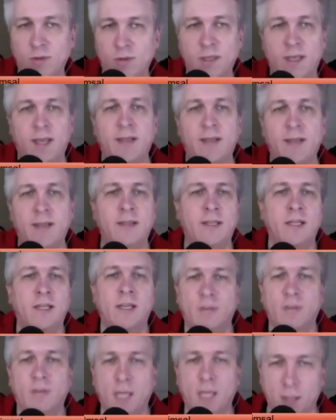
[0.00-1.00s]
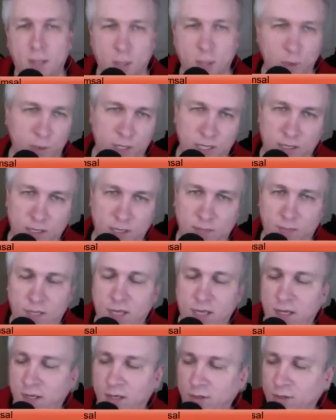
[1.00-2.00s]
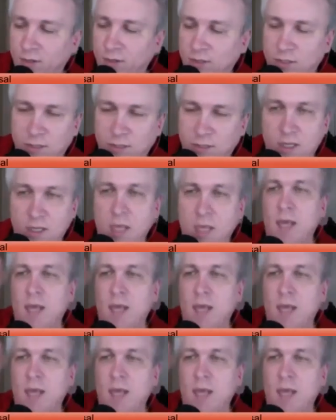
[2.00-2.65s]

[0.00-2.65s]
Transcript: Like it doesn't even get loaded on the page. It's just